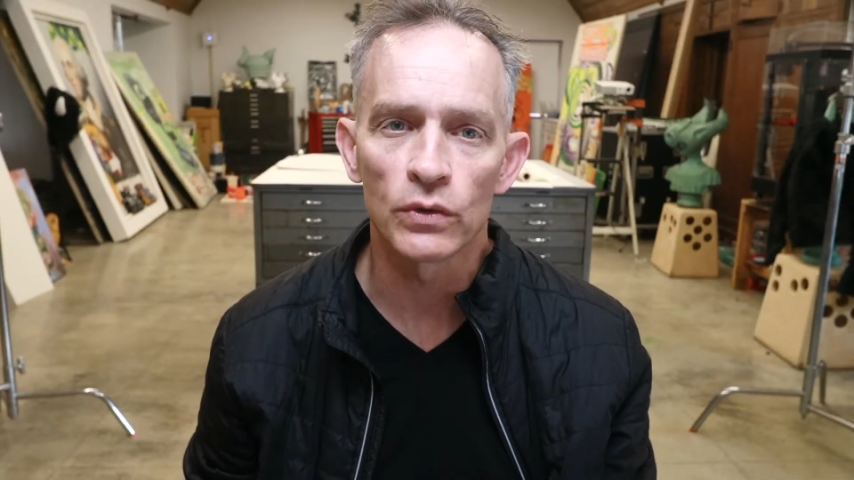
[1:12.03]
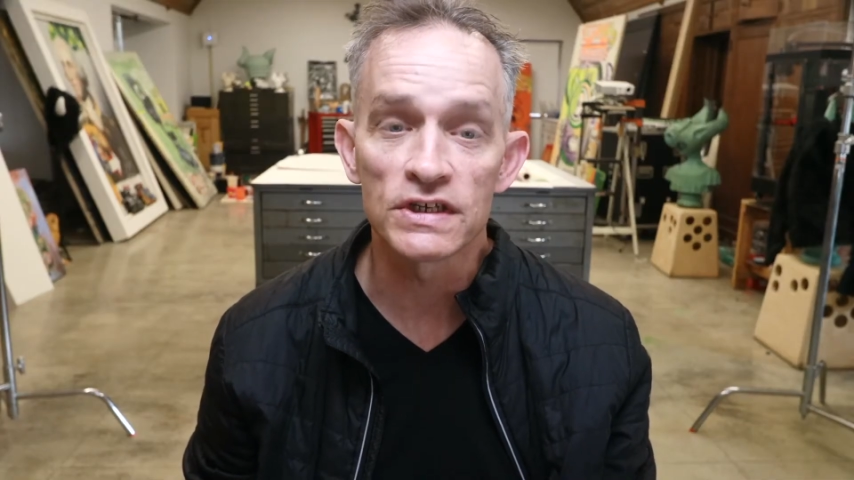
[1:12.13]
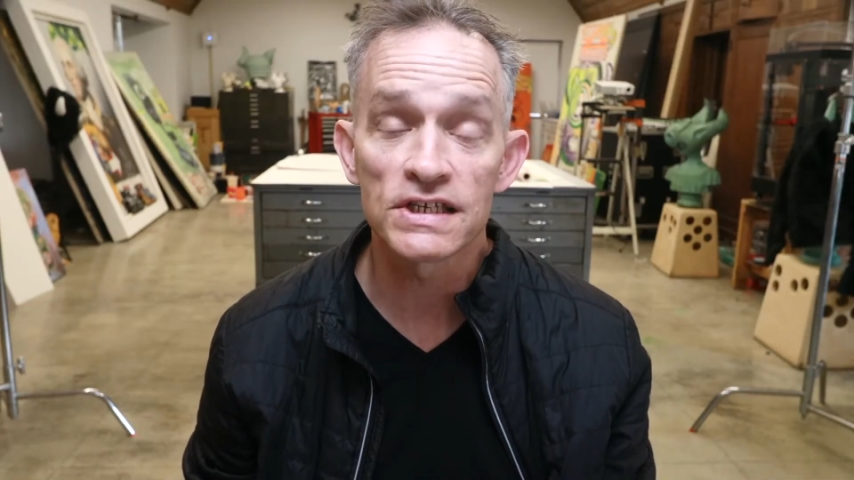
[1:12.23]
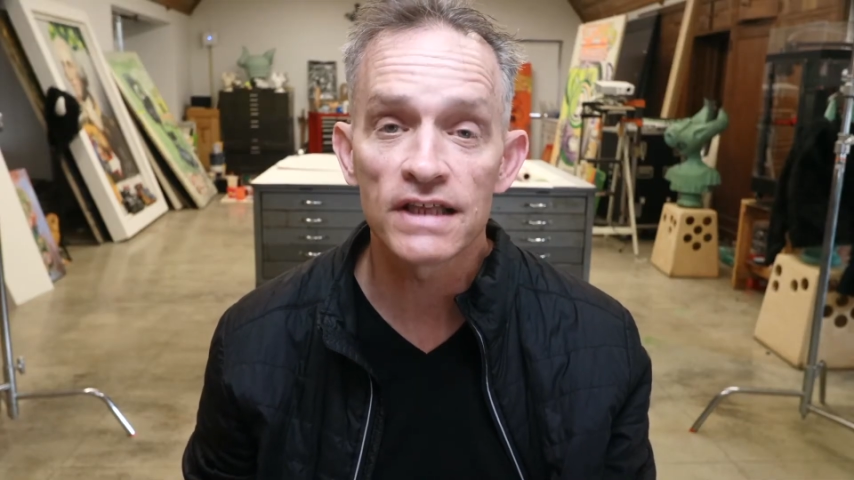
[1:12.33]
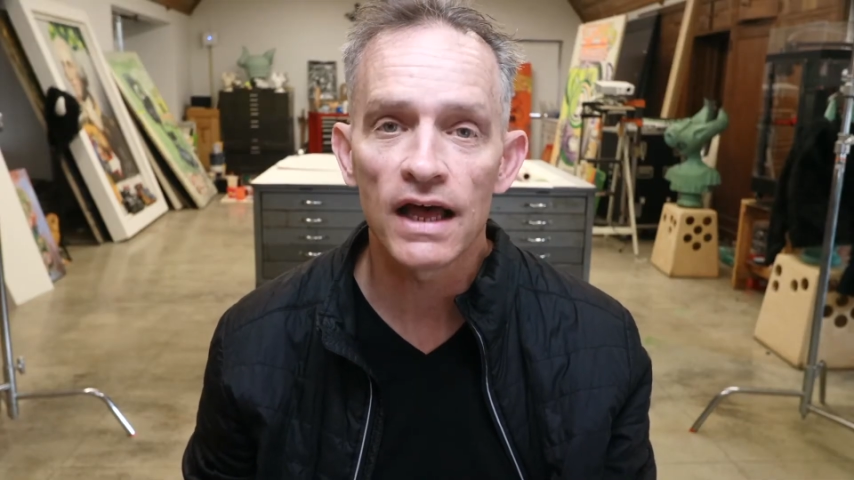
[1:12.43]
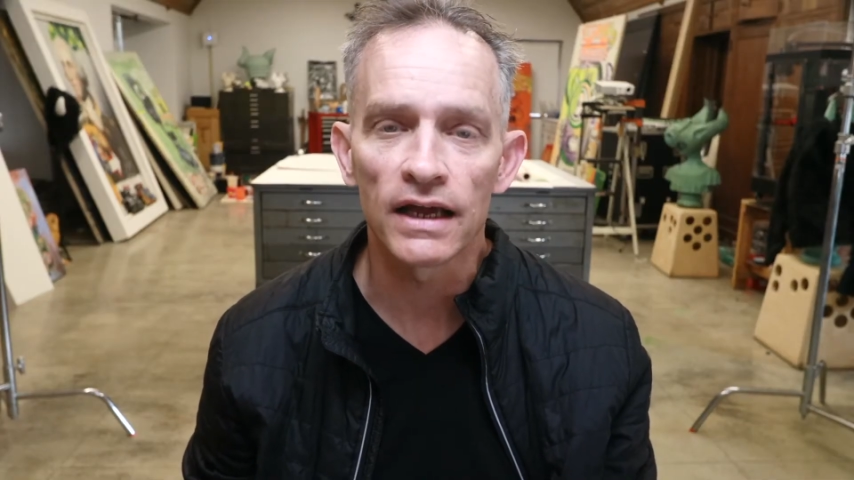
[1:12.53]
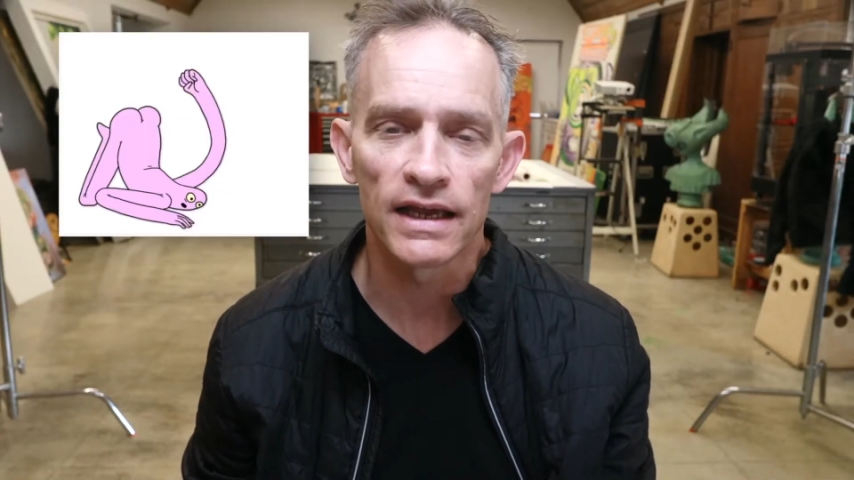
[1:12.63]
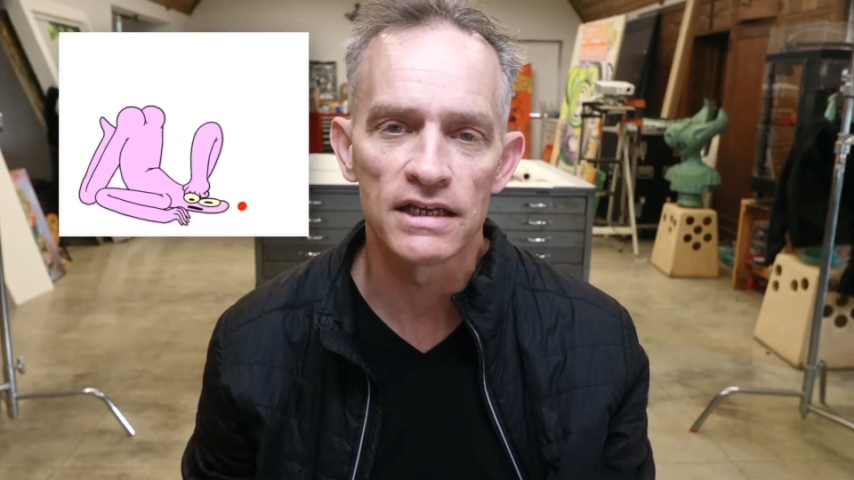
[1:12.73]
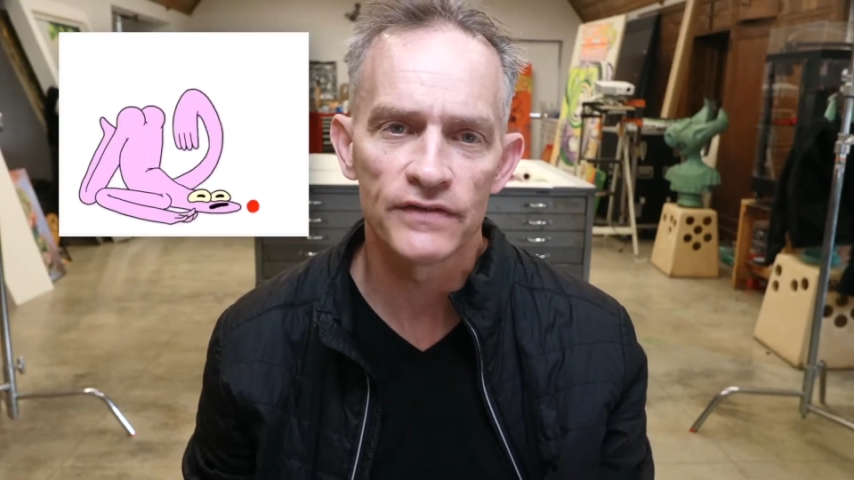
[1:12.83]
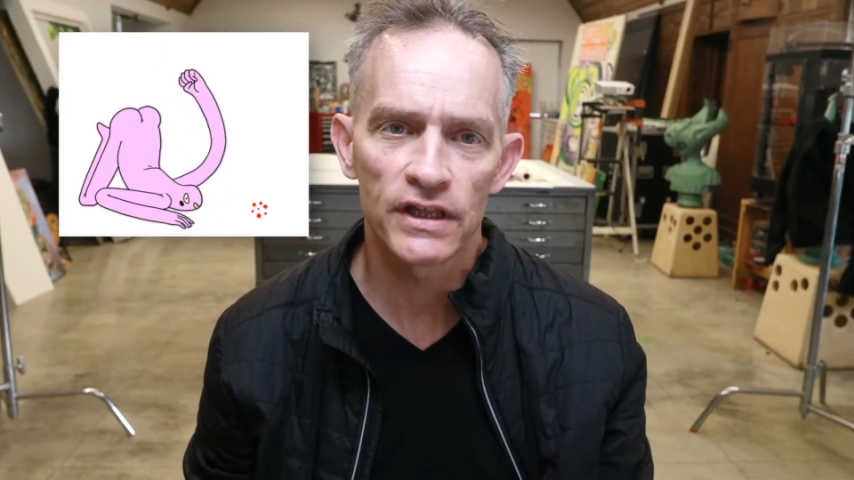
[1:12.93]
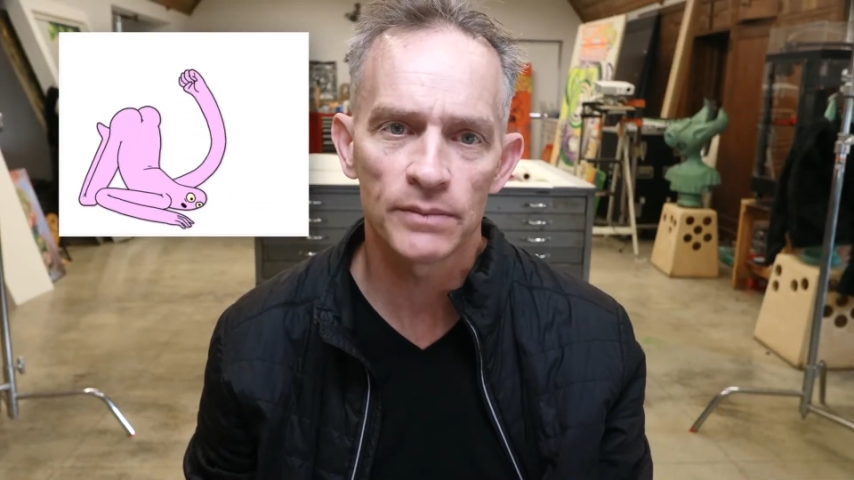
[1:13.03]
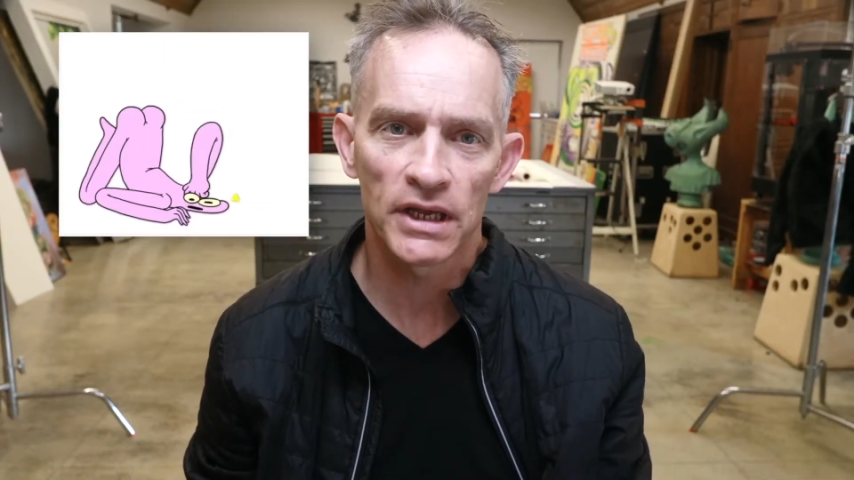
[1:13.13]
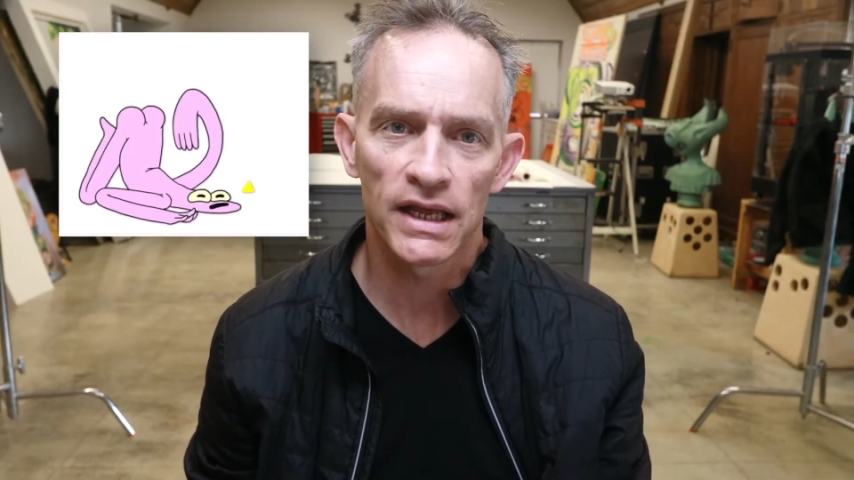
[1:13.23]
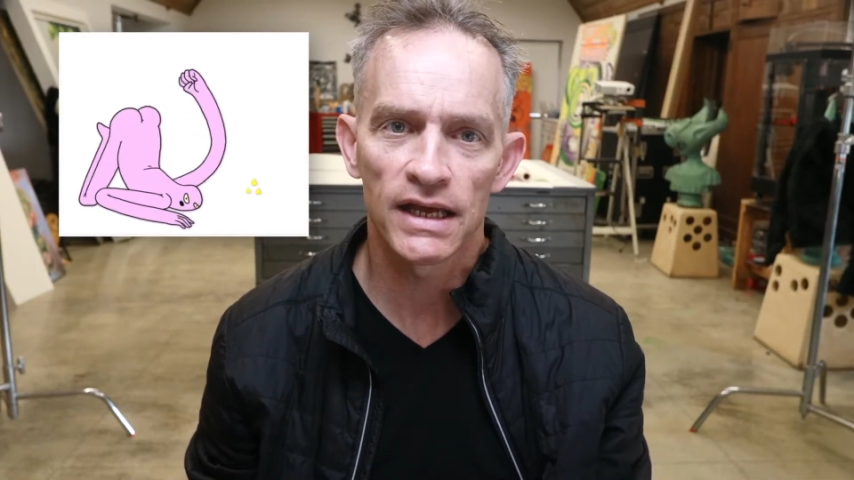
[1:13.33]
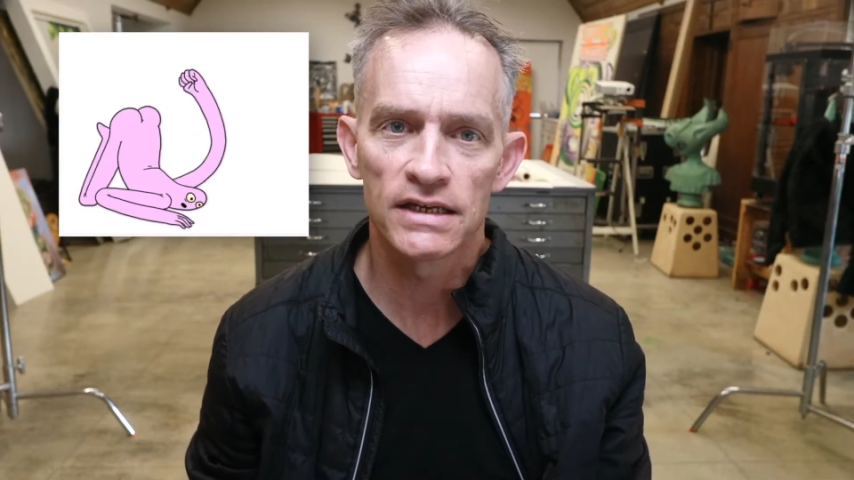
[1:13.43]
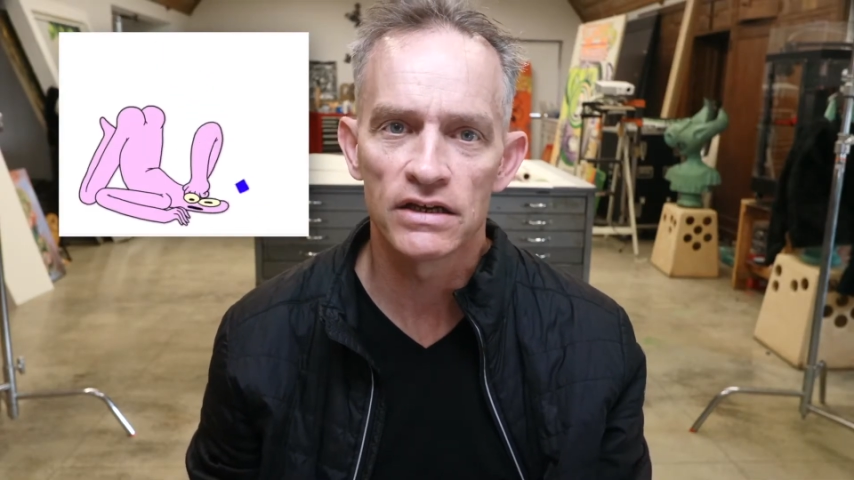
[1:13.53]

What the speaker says: or stuck and develop a kind